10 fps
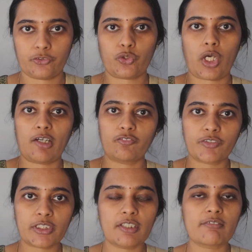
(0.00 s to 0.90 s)
So
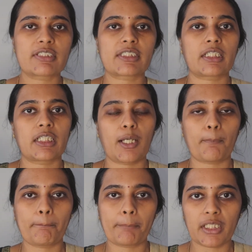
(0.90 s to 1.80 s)
after the
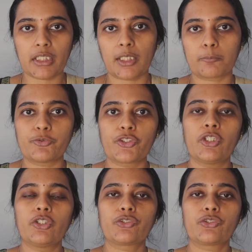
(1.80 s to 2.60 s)
visarga pa comes,